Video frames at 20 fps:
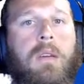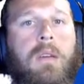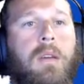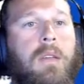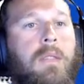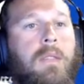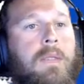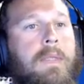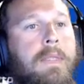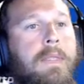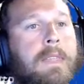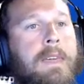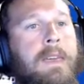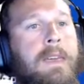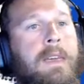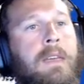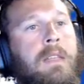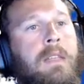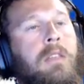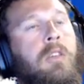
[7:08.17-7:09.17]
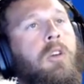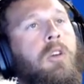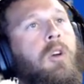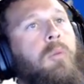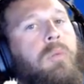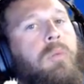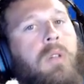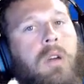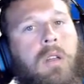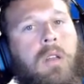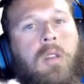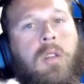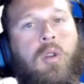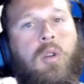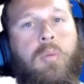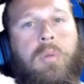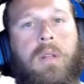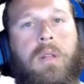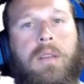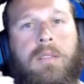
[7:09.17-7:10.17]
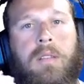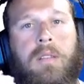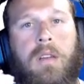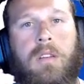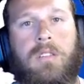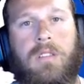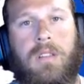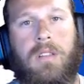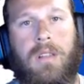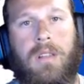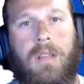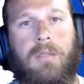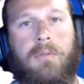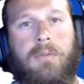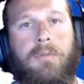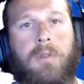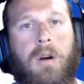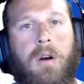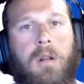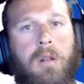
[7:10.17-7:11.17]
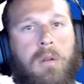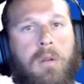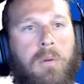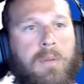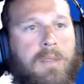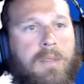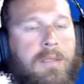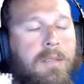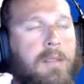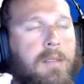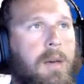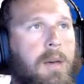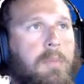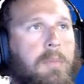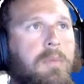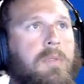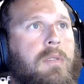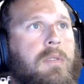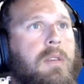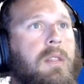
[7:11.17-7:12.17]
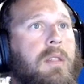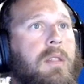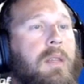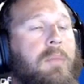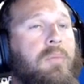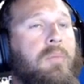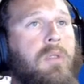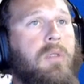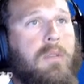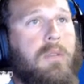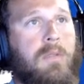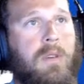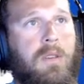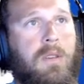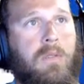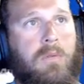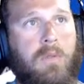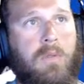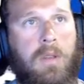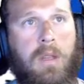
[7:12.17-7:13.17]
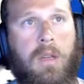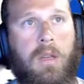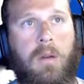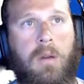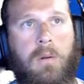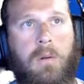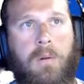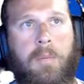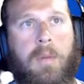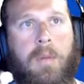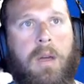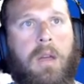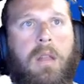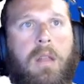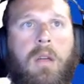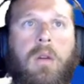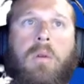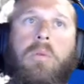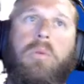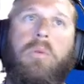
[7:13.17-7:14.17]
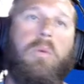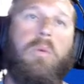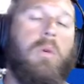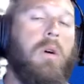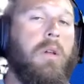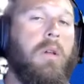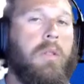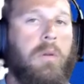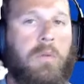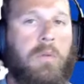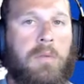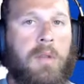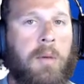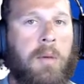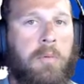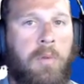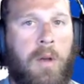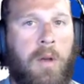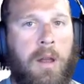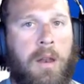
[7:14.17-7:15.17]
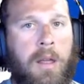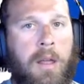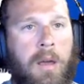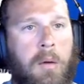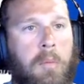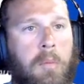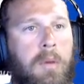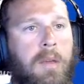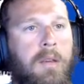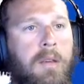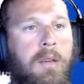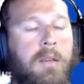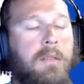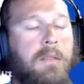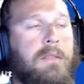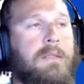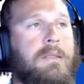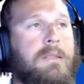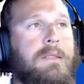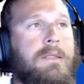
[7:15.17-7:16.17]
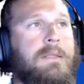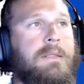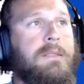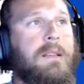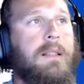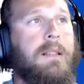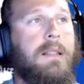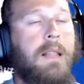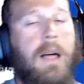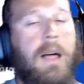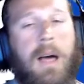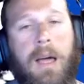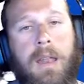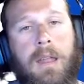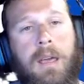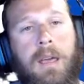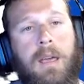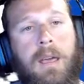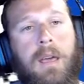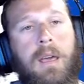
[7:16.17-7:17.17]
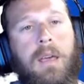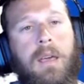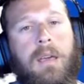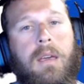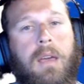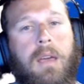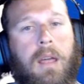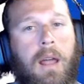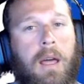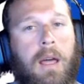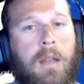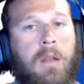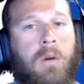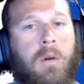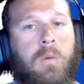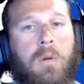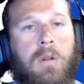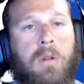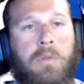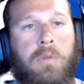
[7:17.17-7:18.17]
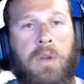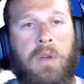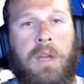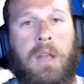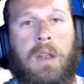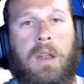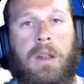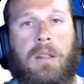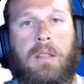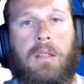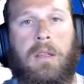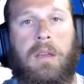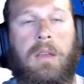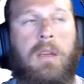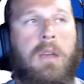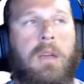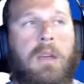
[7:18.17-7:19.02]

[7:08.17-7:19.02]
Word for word: and then you go plug it into your PlayStation and follow the steps in the previous video. I'm not going to go through all those steps right now because it is a lot, and I don't want to forget anything.